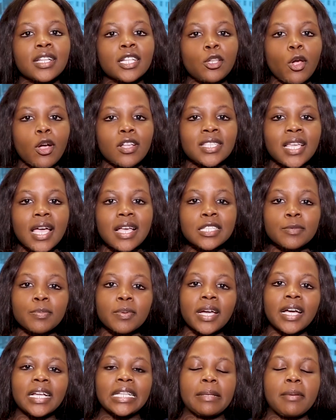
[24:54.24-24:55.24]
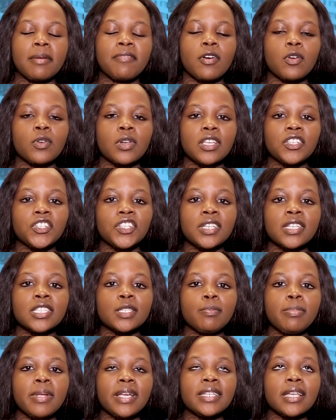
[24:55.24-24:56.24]
The Dr. S. Bikhatebe Foundation
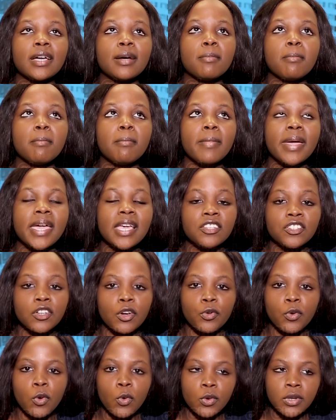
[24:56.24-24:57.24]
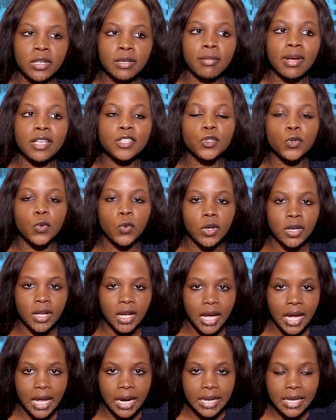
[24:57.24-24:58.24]
has played a major role in my
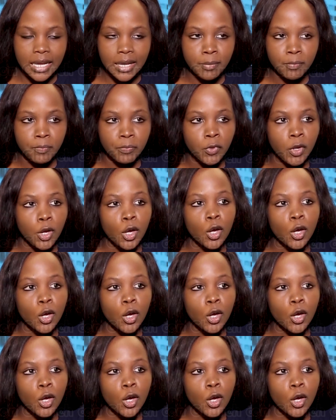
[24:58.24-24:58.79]
schooling career.